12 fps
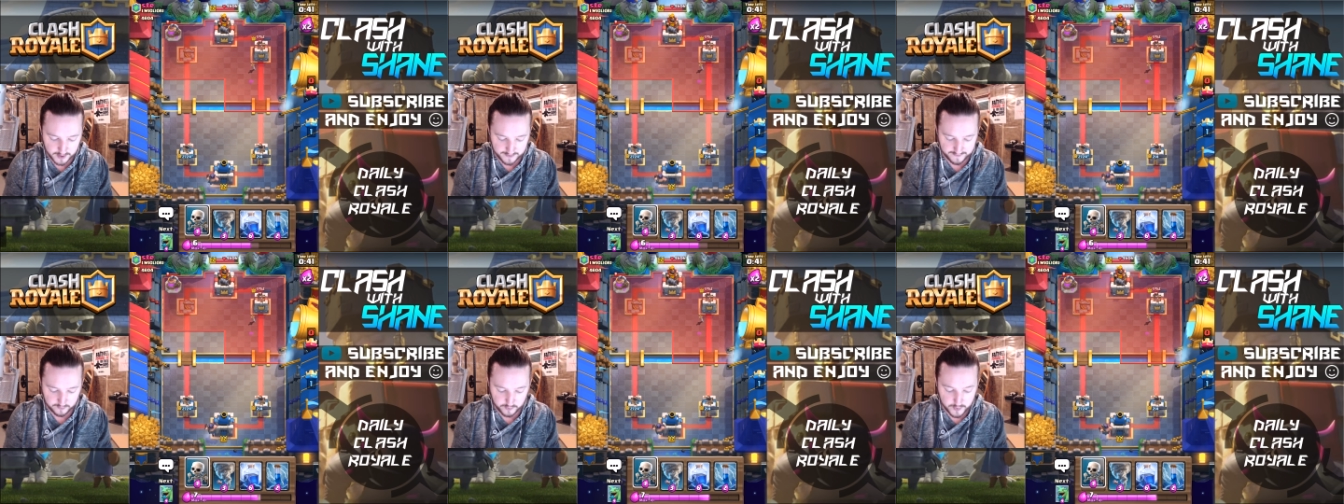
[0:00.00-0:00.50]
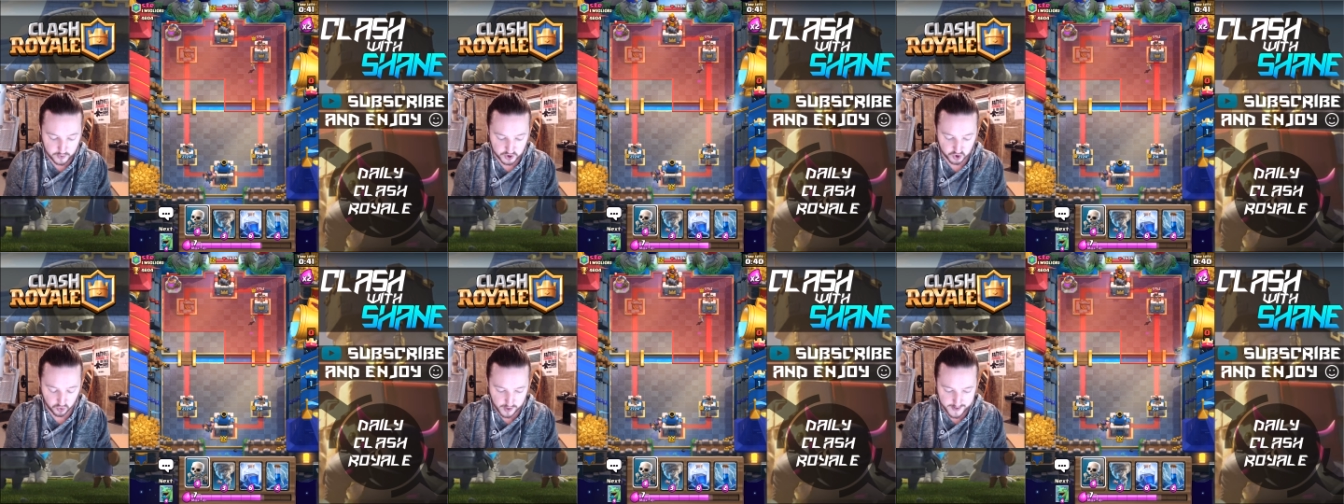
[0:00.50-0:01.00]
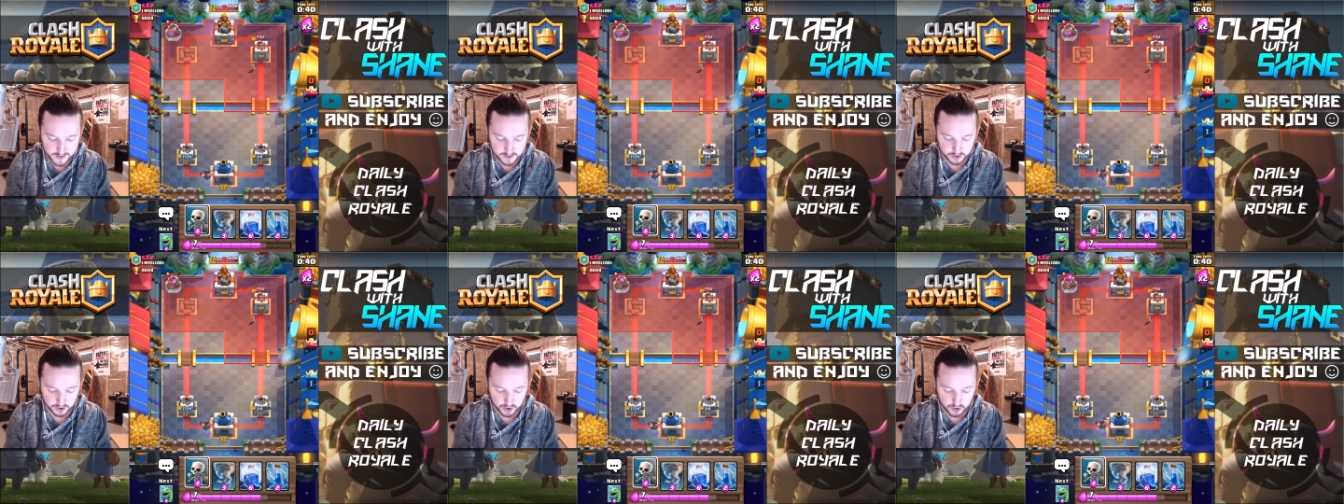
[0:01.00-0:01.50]
And then we will try
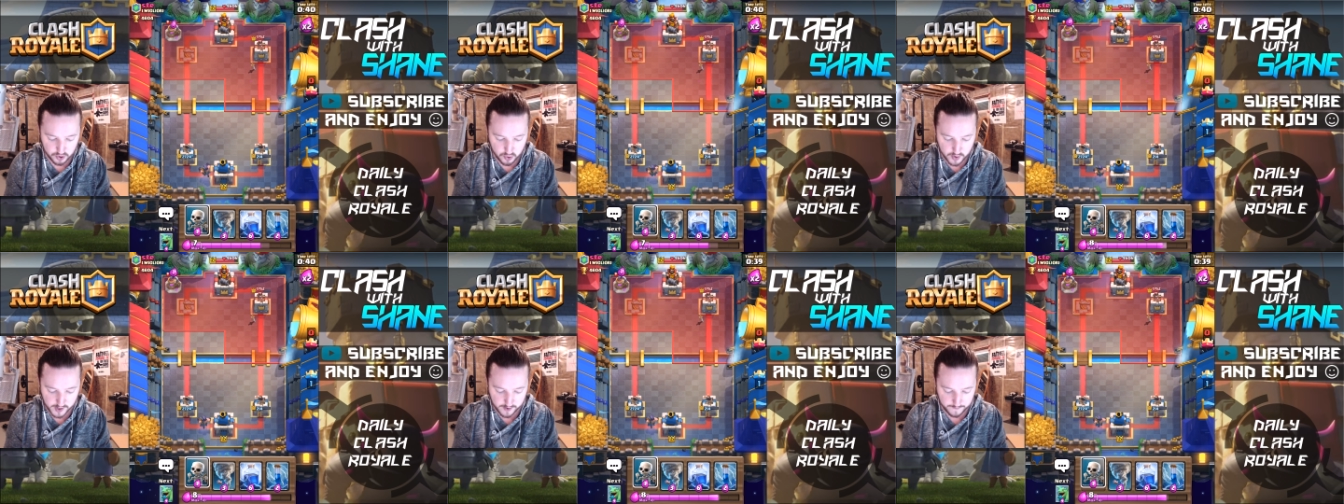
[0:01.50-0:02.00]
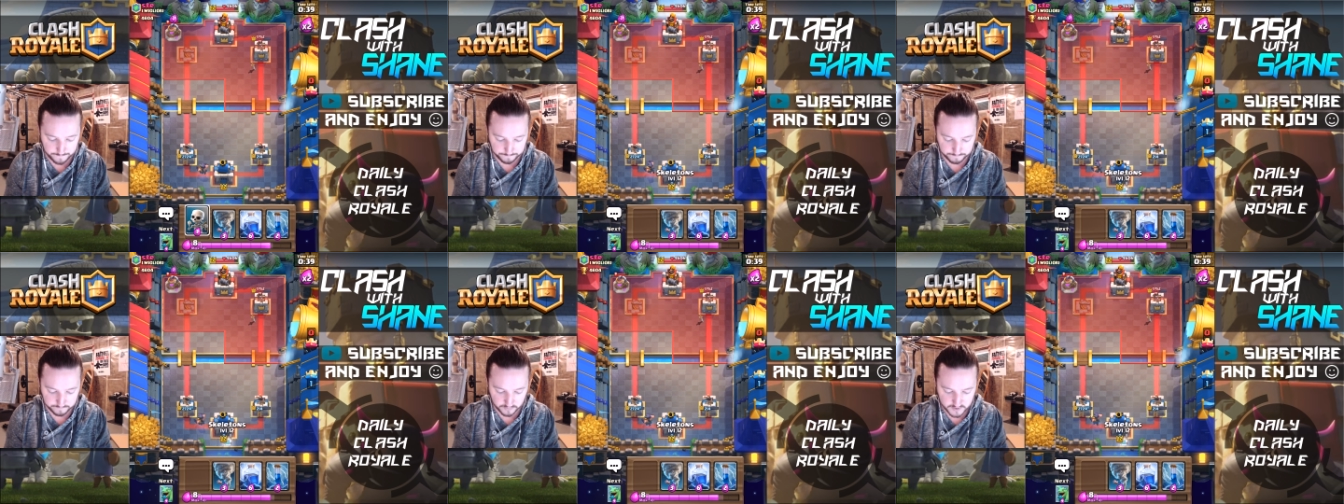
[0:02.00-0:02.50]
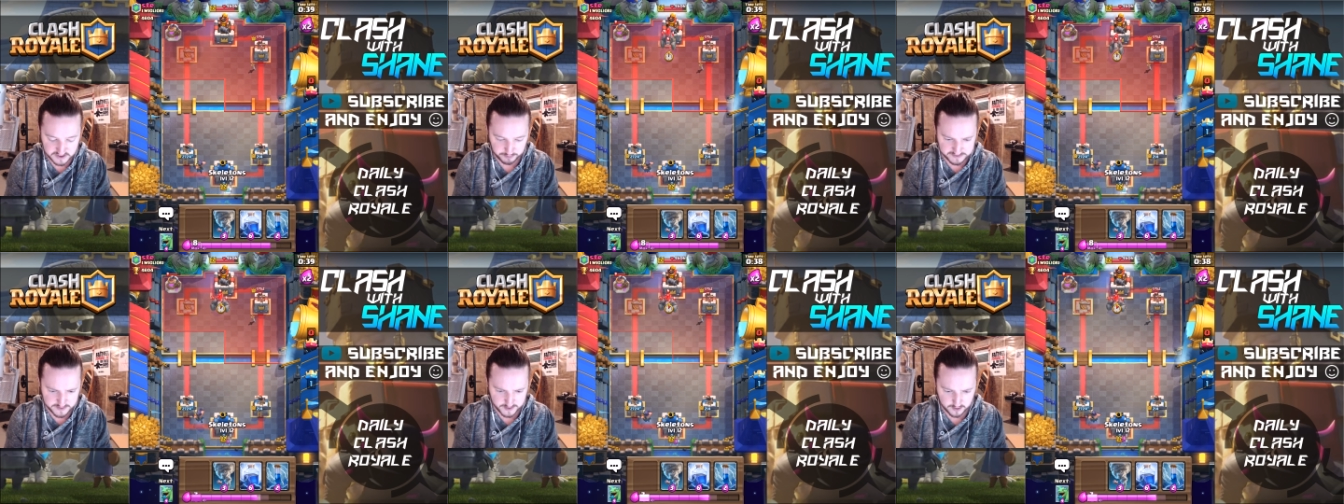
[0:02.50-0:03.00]
to um,
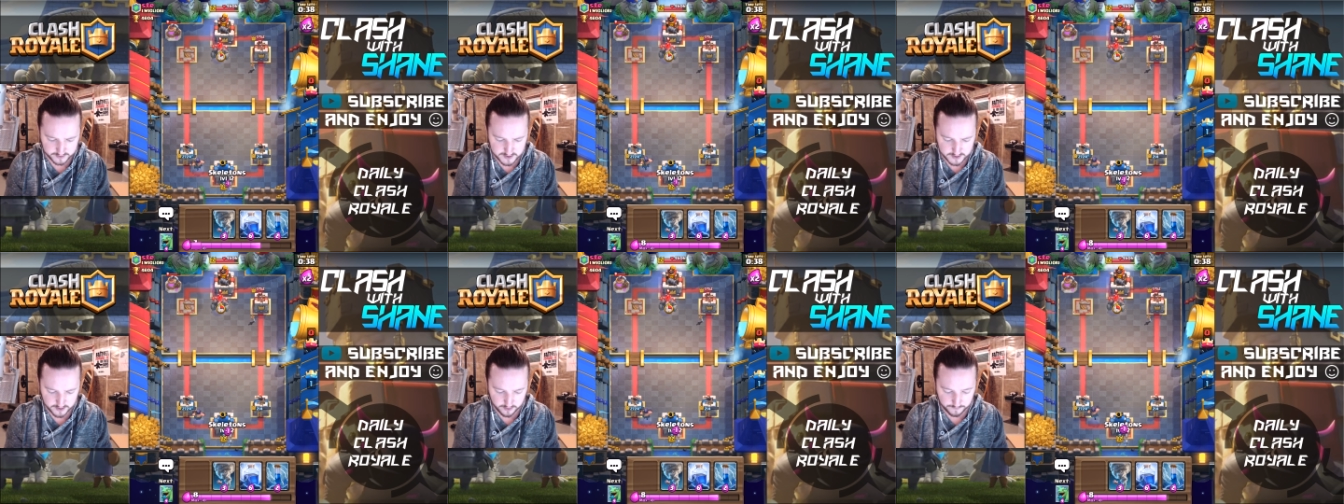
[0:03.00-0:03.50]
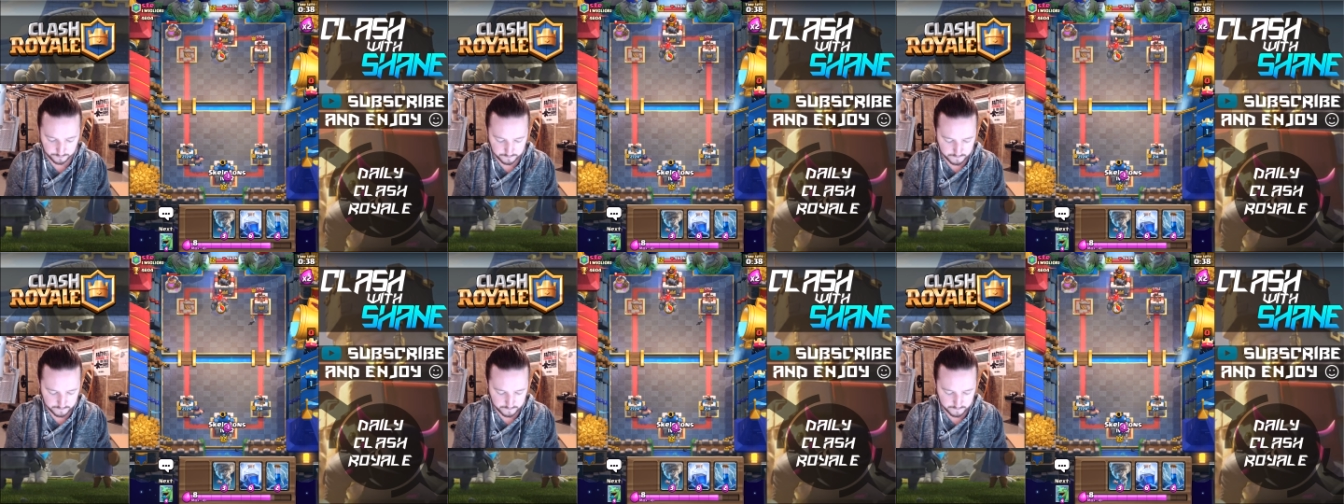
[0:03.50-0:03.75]
split some skeletons here.